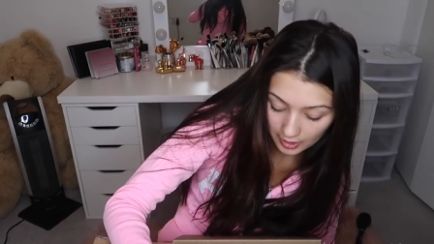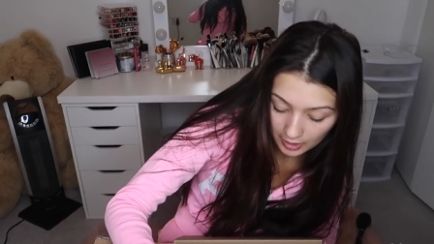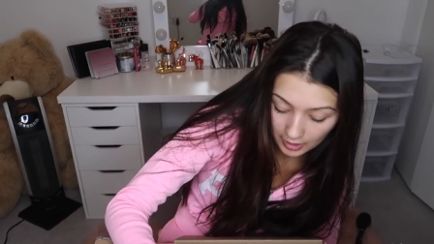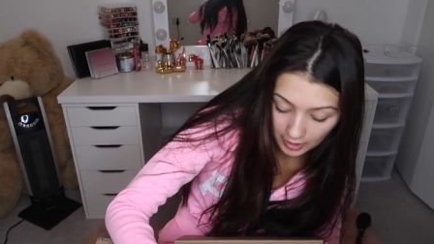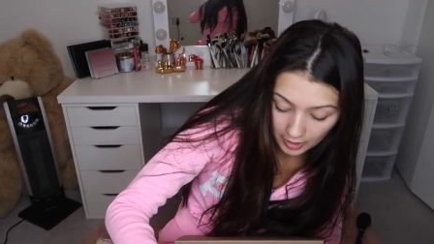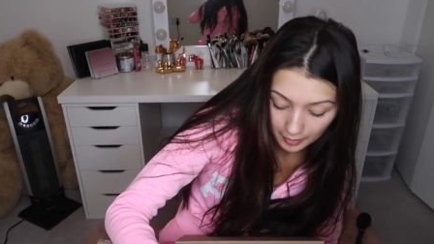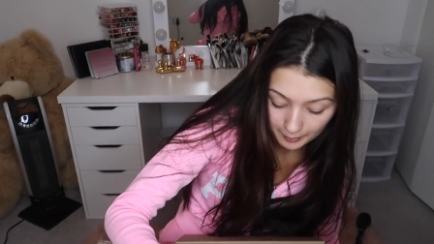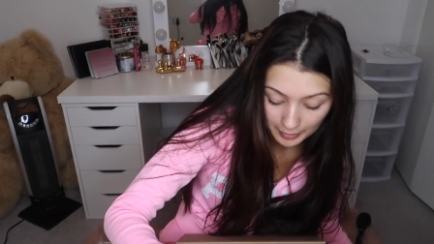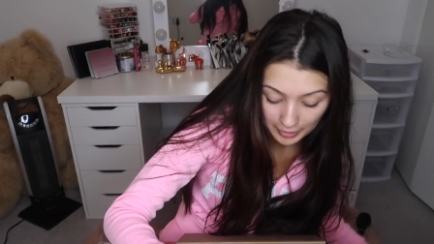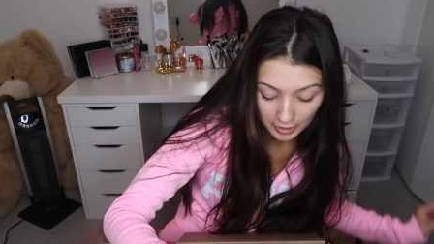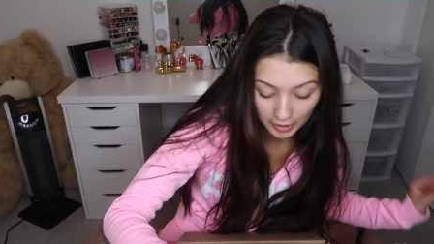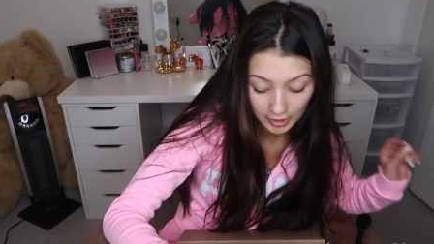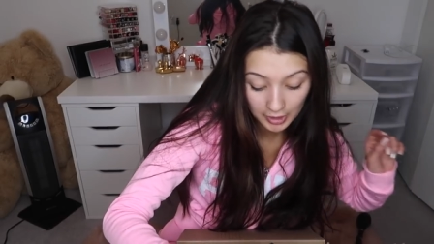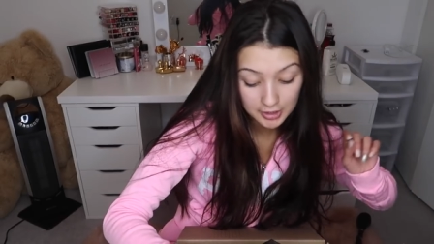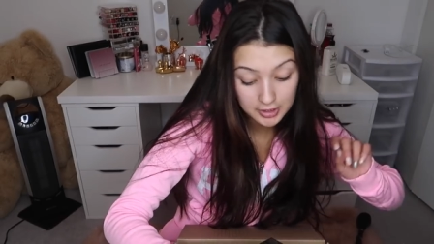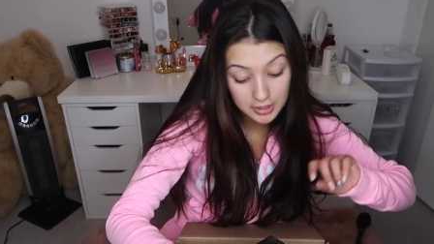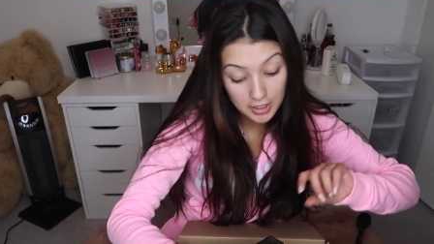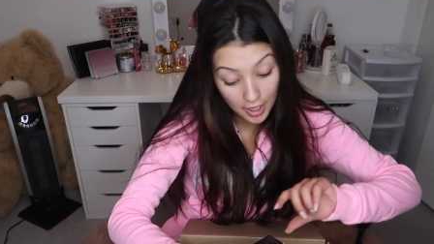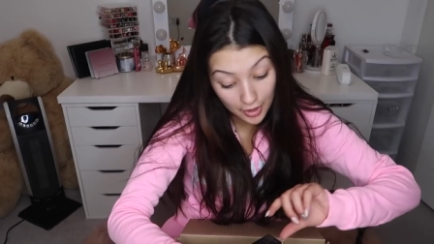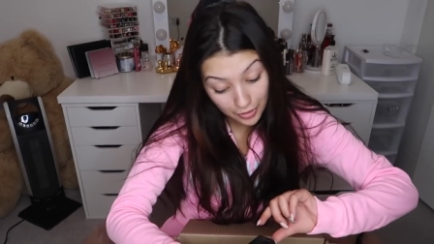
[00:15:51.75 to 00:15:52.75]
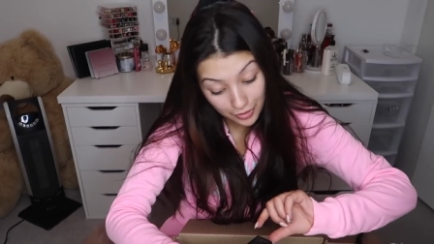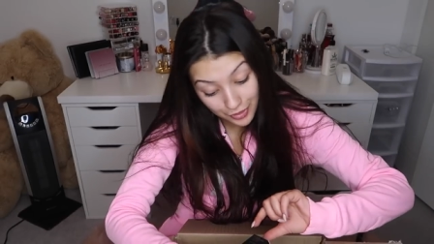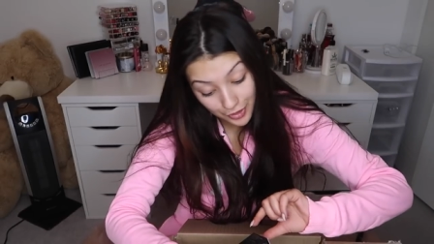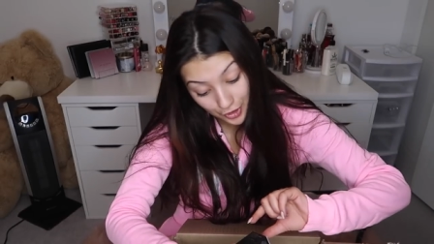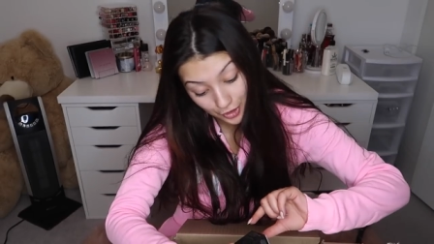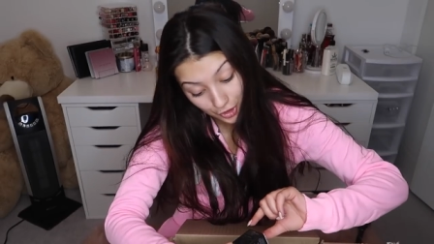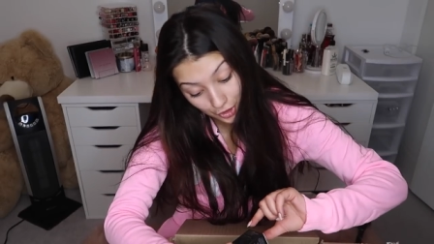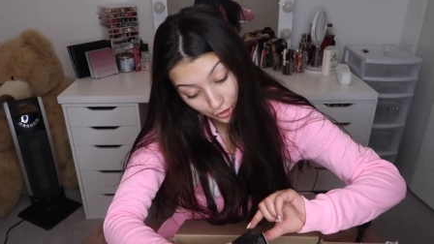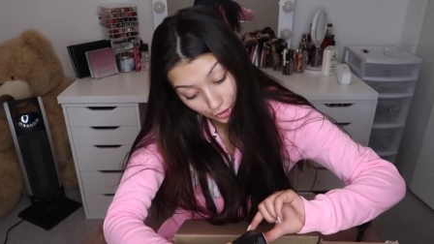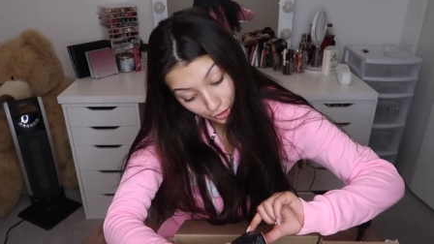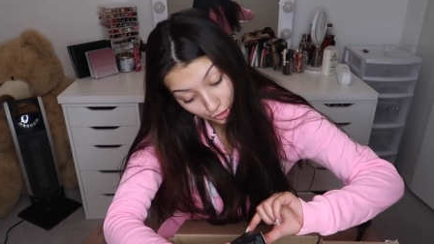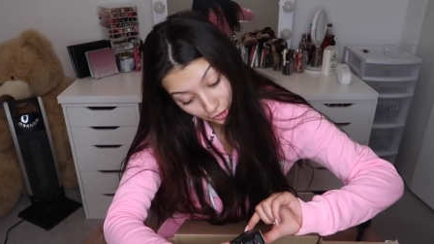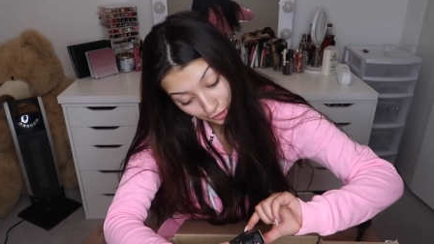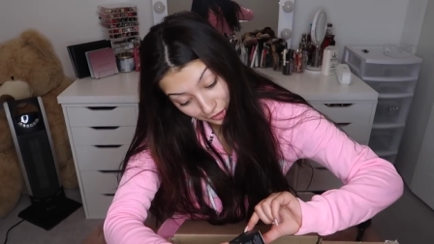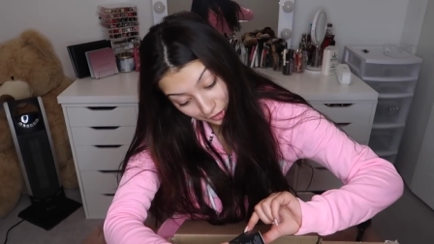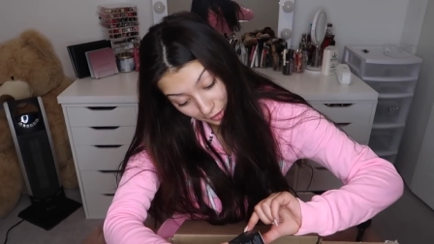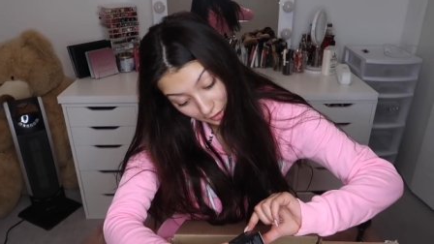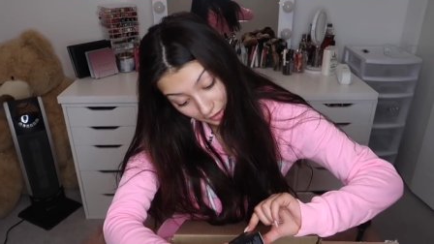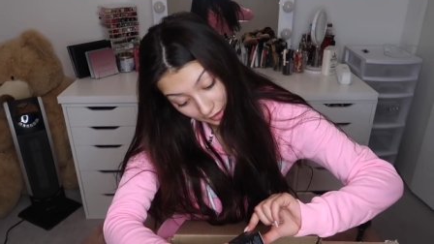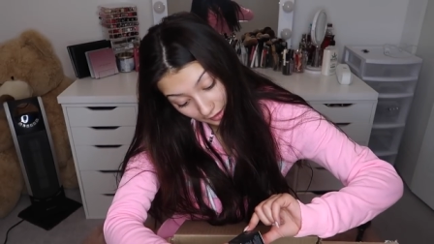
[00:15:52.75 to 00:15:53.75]
Um, I got
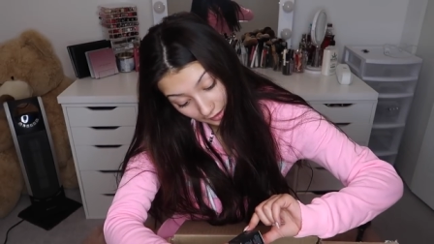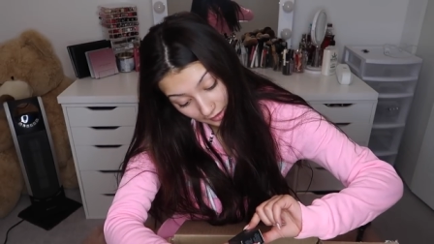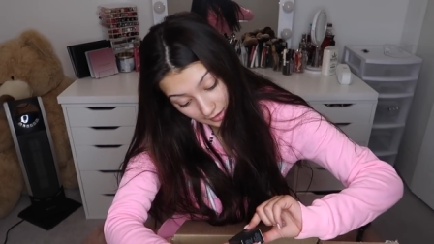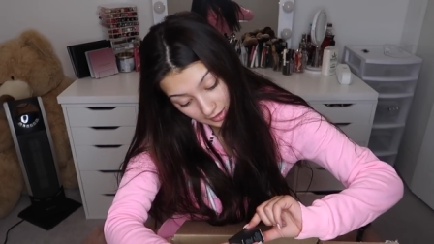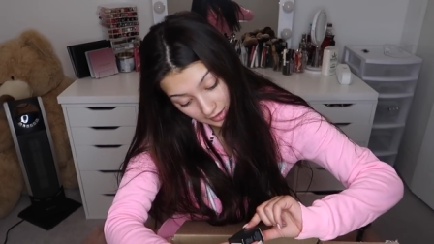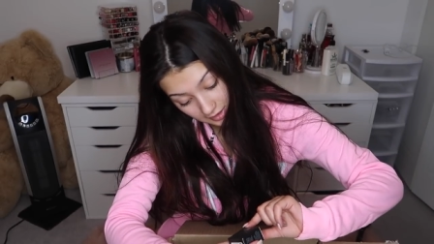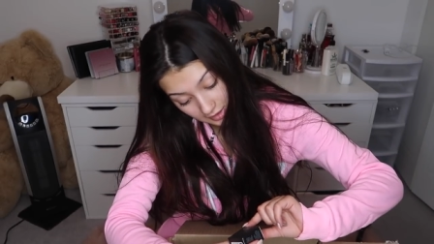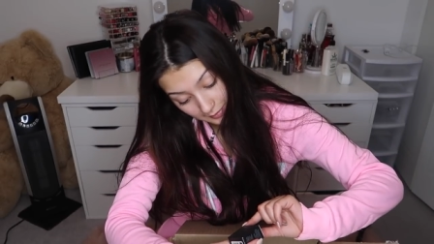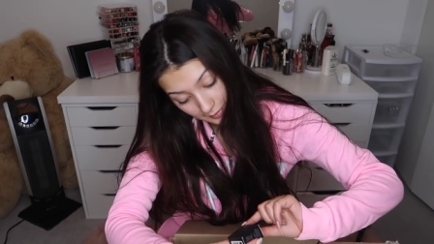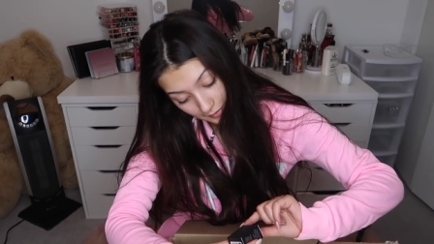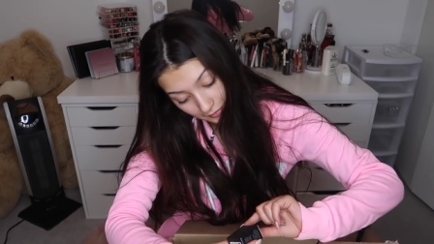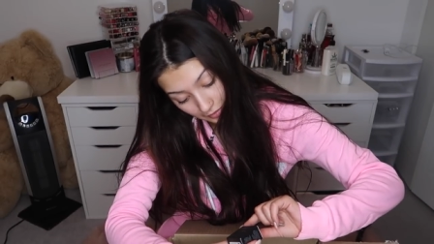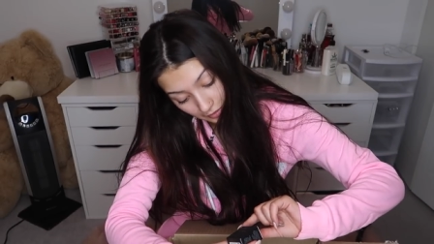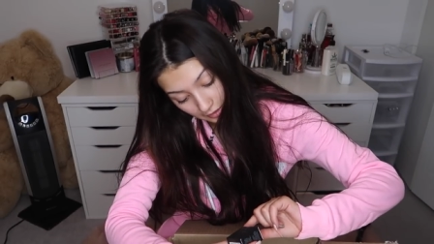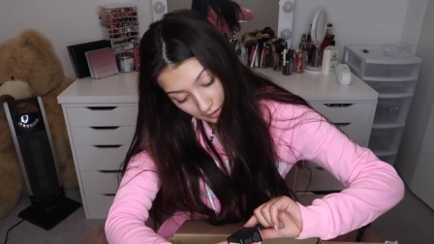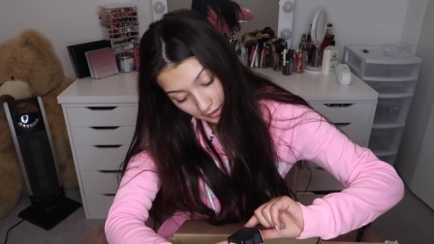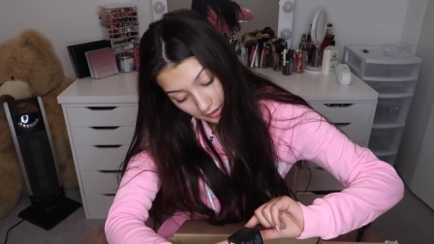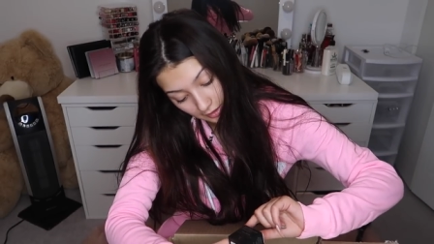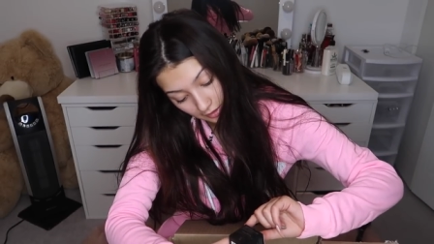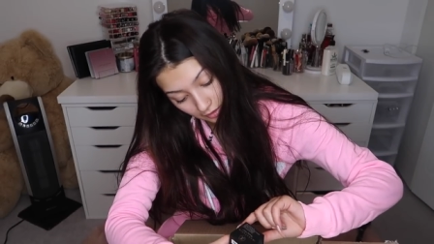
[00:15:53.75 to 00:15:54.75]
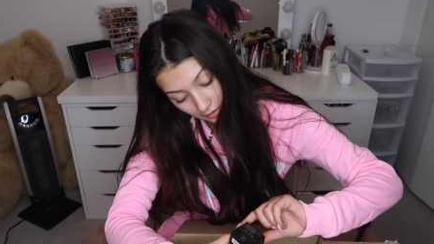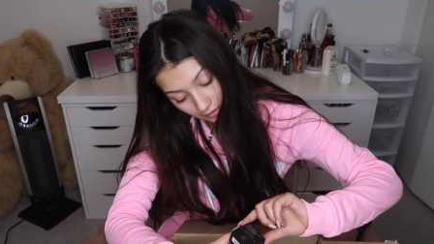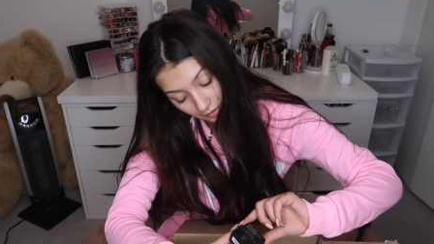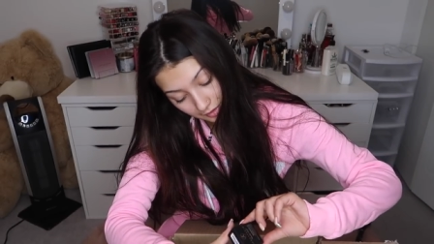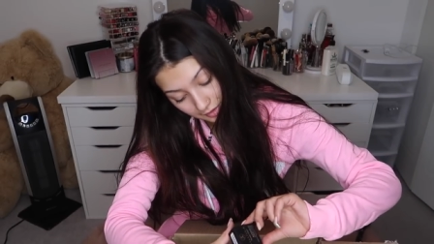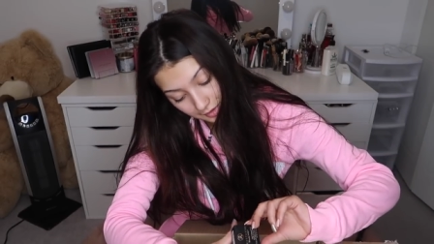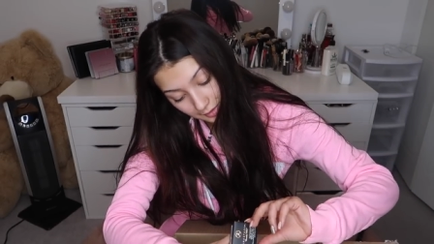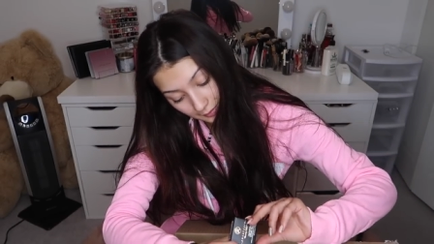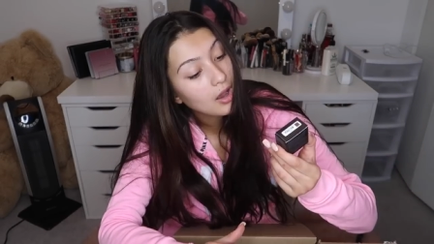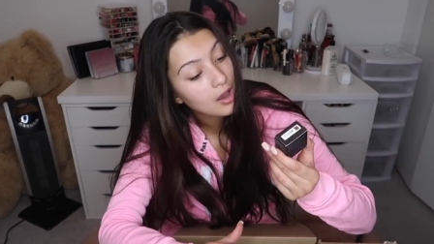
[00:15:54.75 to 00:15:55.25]
another Anastasia Beverly Hills